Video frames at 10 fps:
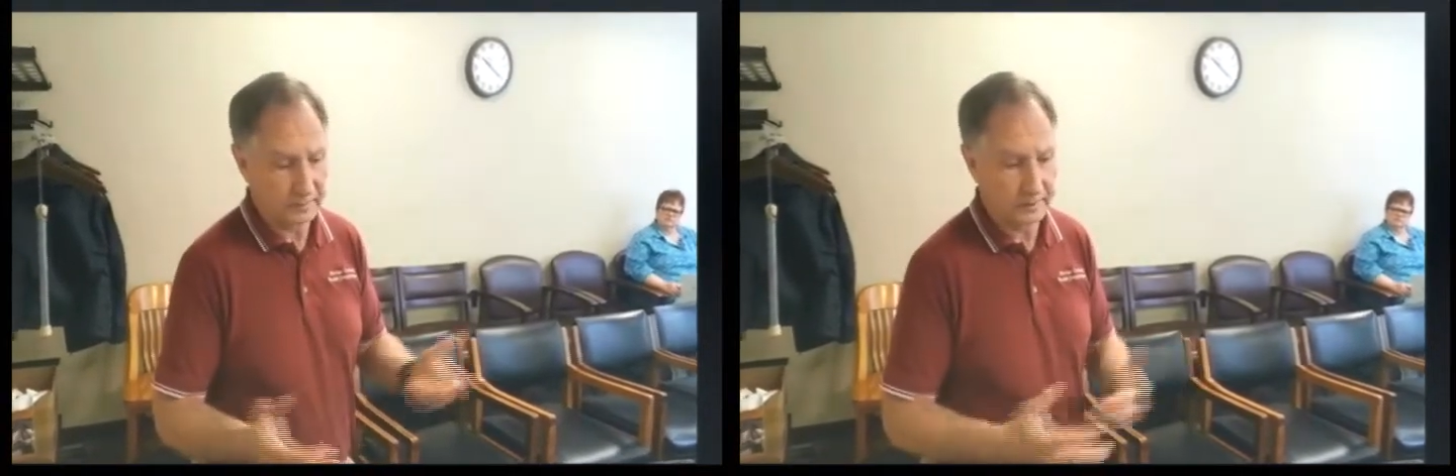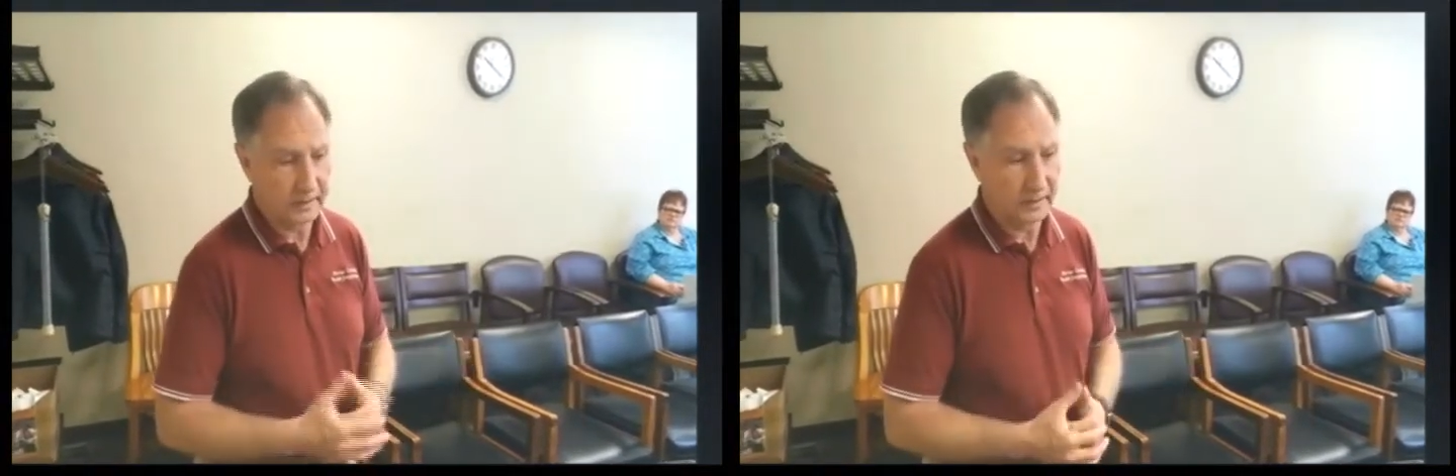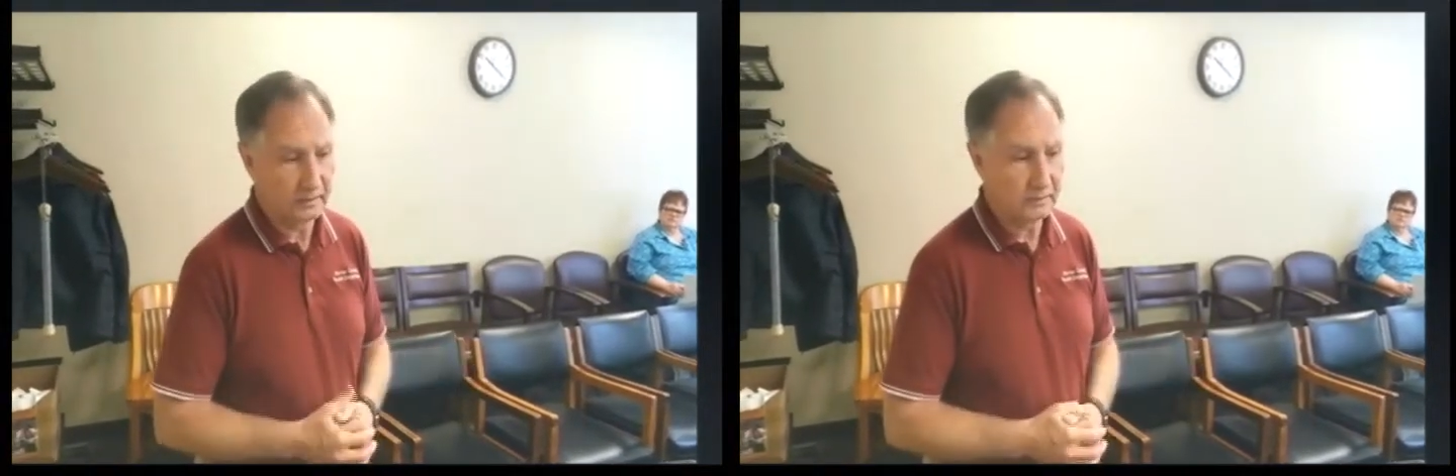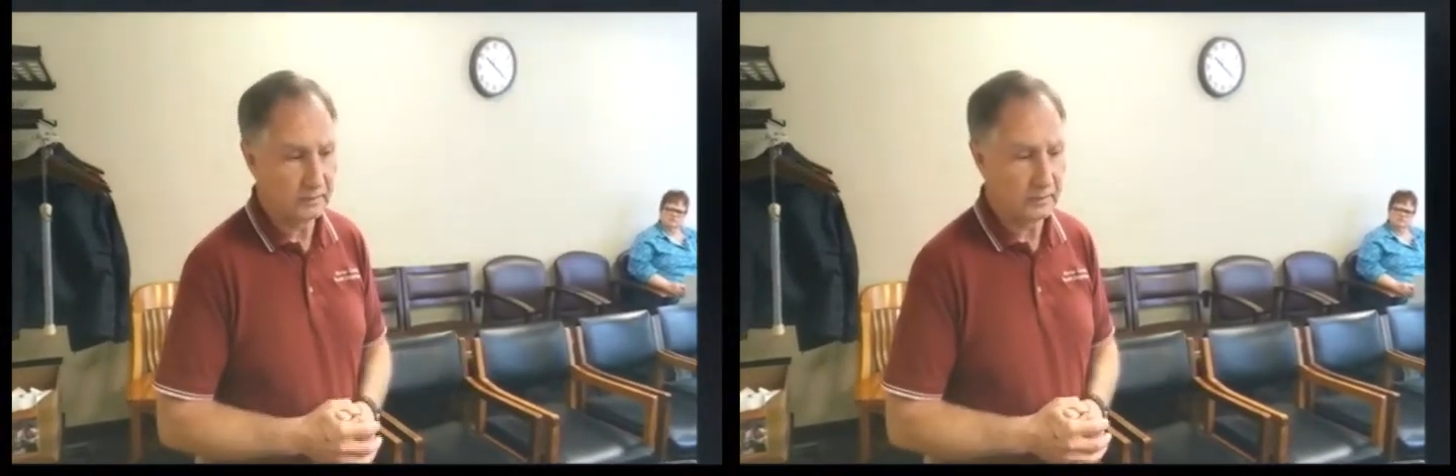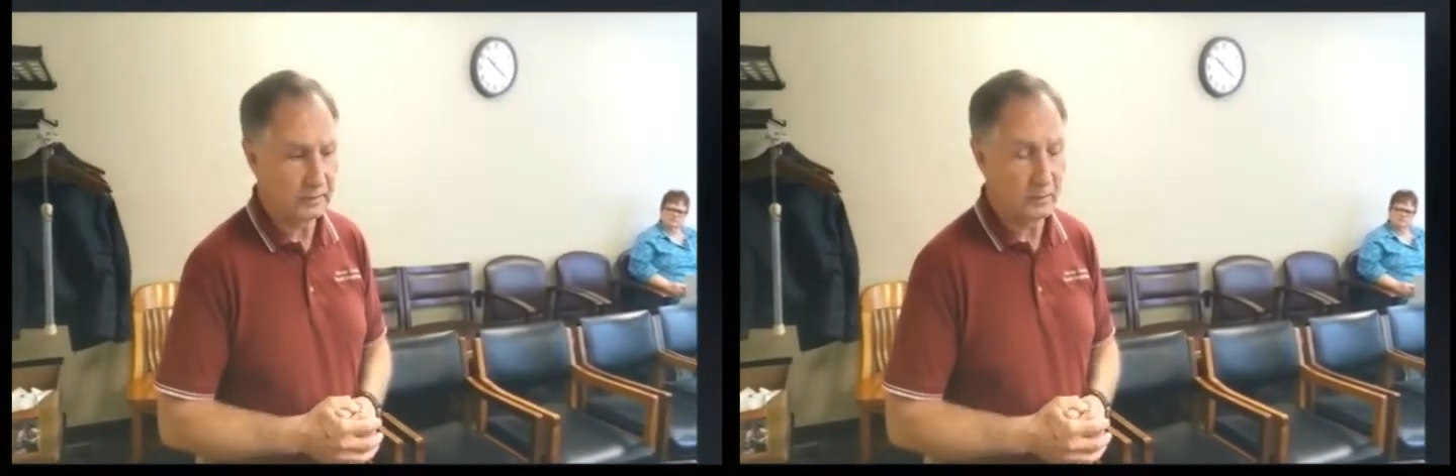again
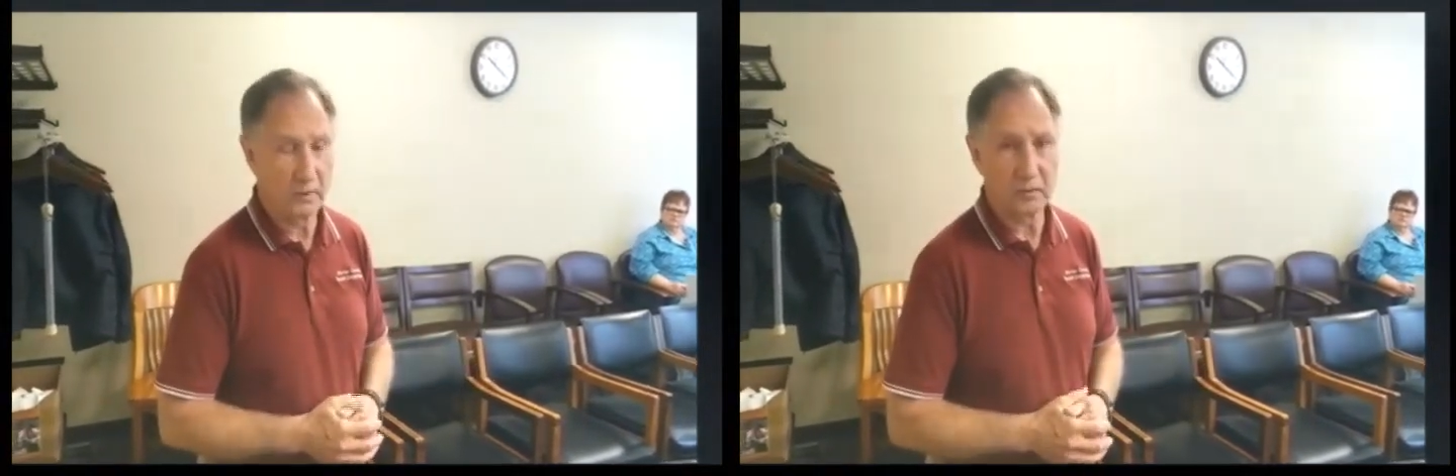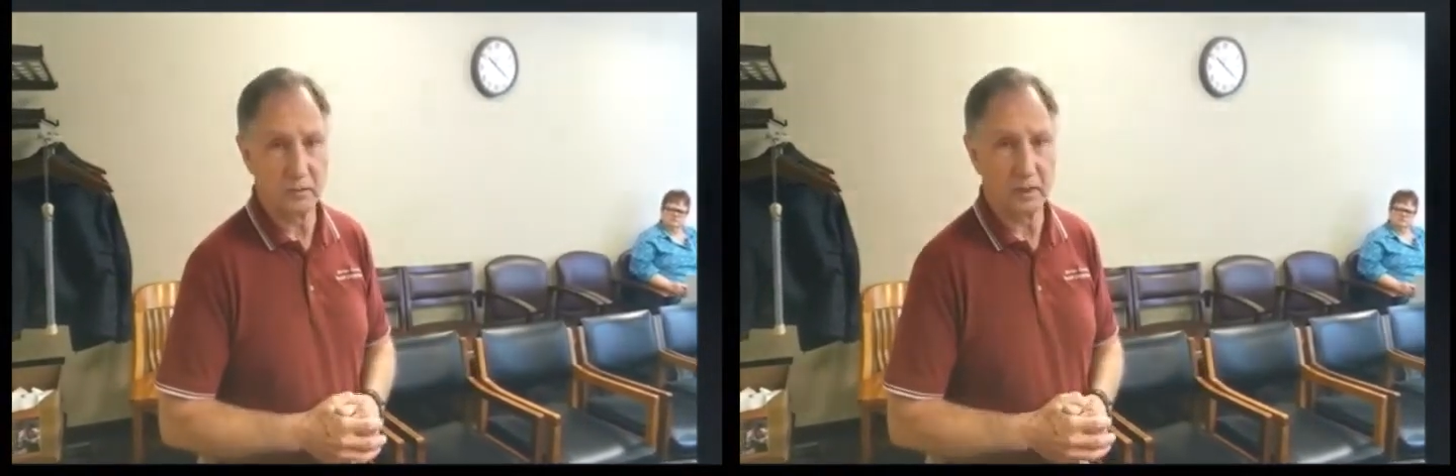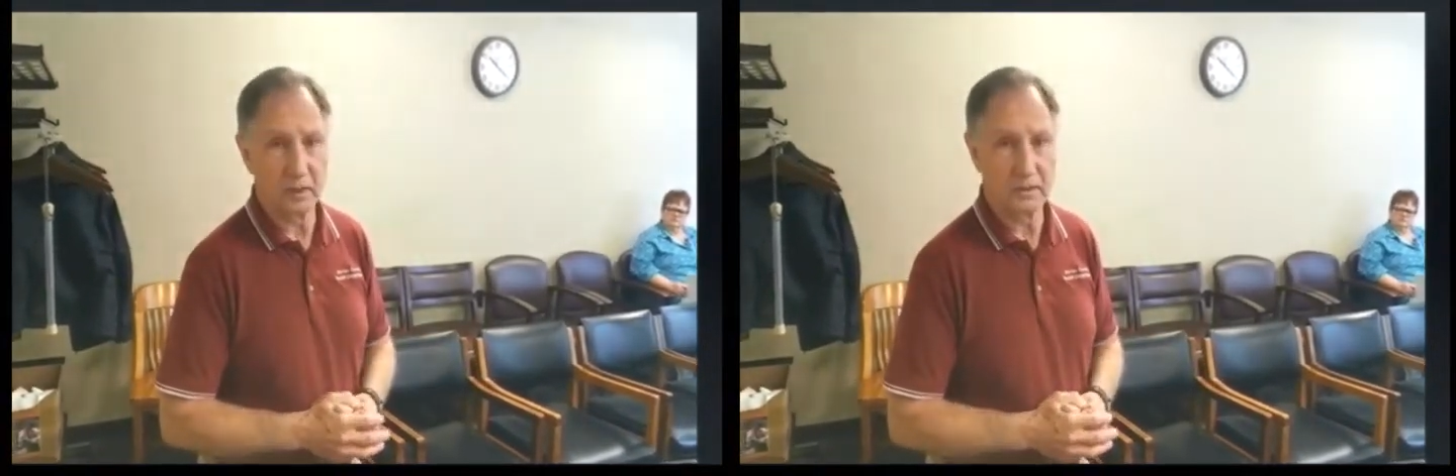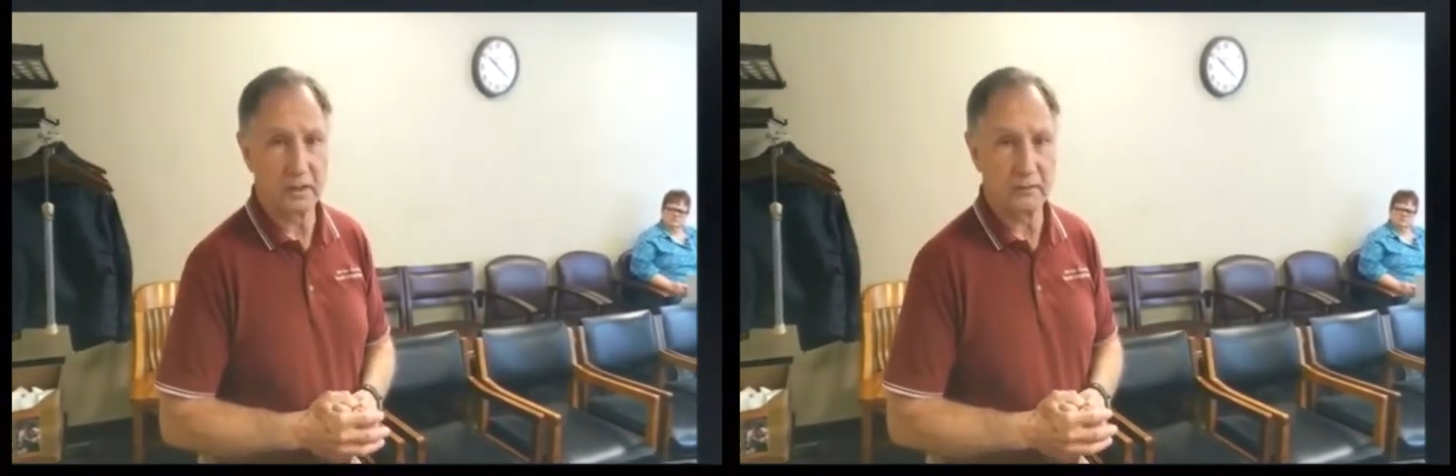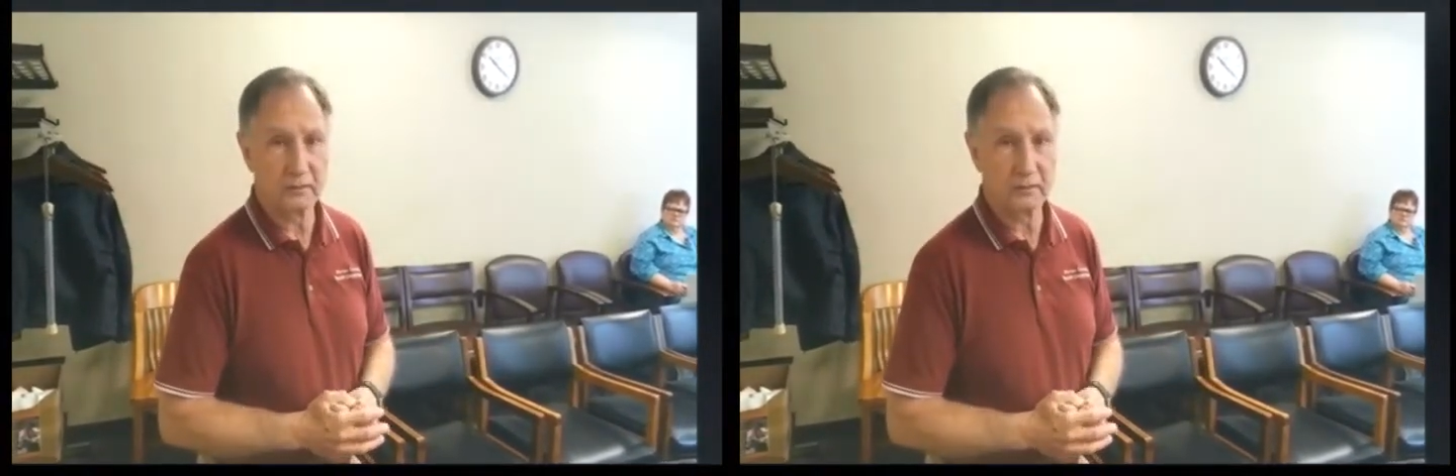to make sure everybody's safe.